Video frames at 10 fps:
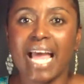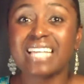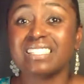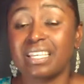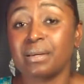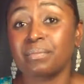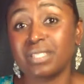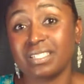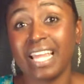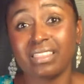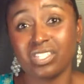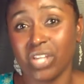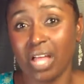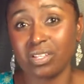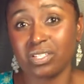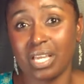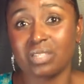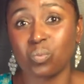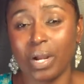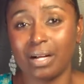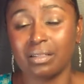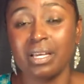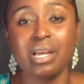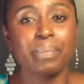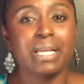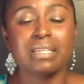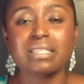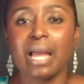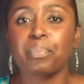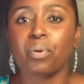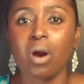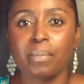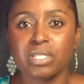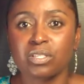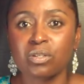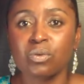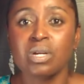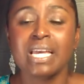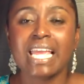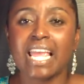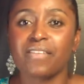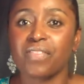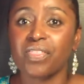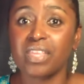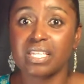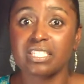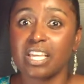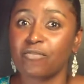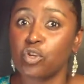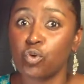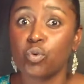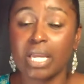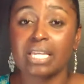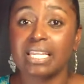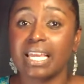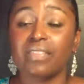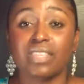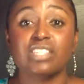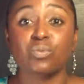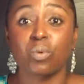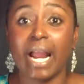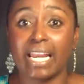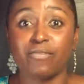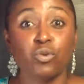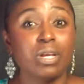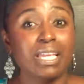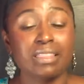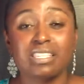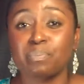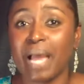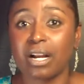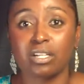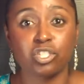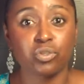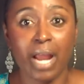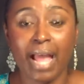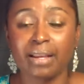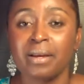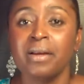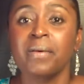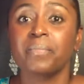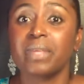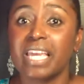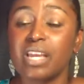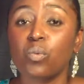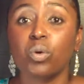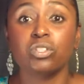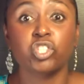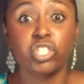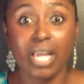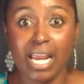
ask them to take the challenge as well. Because I promise you, if you can get this right, if you can get this back on track, it will